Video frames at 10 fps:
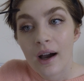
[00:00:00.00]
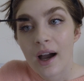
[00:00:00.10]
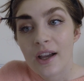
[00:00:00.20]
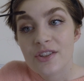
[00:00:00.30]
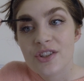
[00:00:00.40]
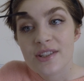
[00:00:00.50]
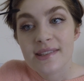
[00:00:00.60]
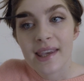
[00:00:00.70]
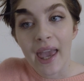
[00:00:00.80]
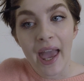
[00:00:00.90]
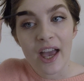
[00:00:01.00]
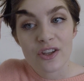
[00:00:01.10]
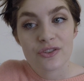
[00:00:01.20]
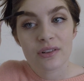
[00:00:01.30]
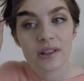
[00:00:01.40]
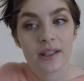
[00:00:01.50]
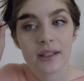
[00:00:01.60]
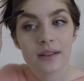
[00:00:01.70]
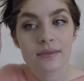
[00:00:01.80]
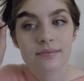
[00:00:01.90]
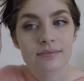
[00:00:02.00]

I just casually